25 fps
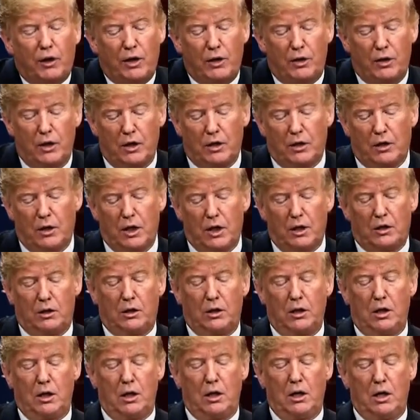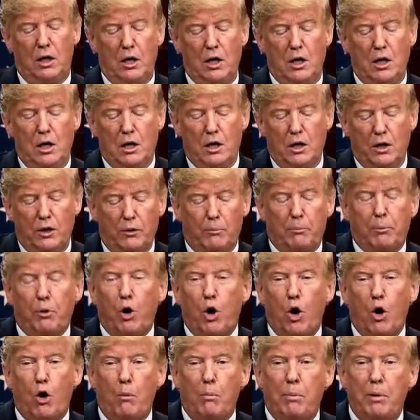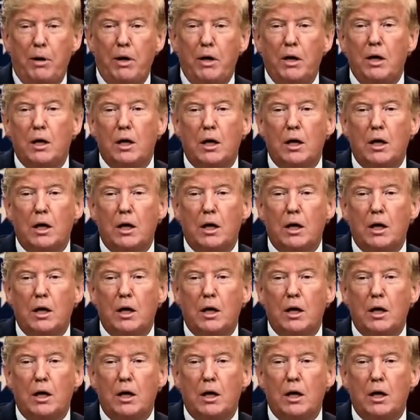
I think that the probe